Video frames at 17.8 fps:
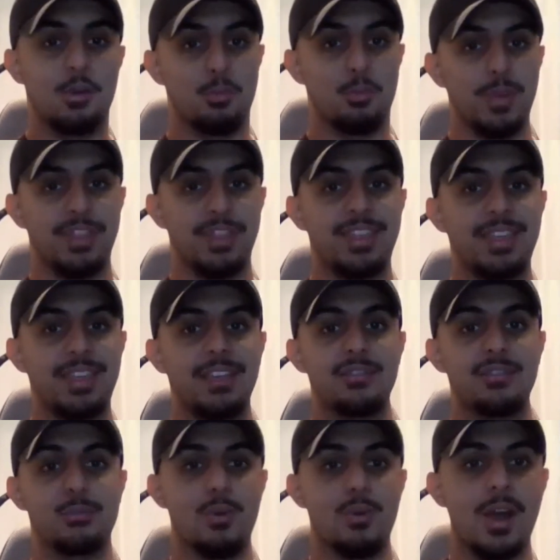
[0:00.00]
with
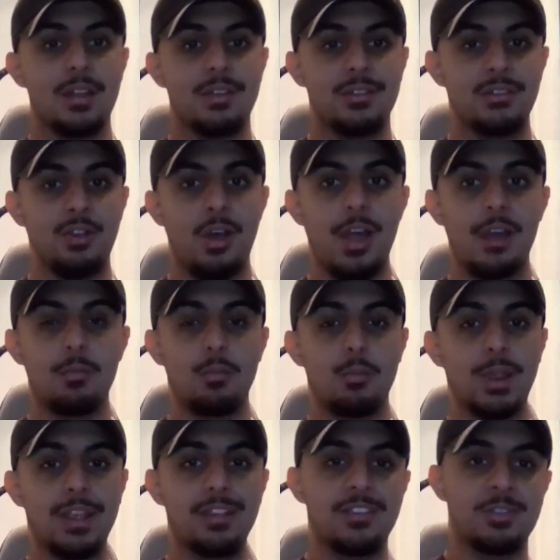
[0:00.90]
his right side wing